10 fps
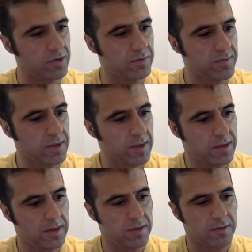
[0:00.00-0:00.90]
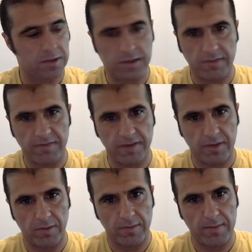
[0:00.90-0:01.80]
I'm going to say final
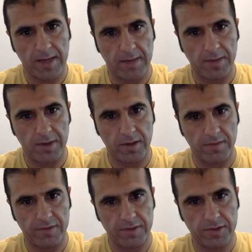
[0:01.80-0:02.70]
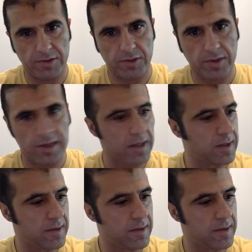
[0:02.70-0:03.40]
map of string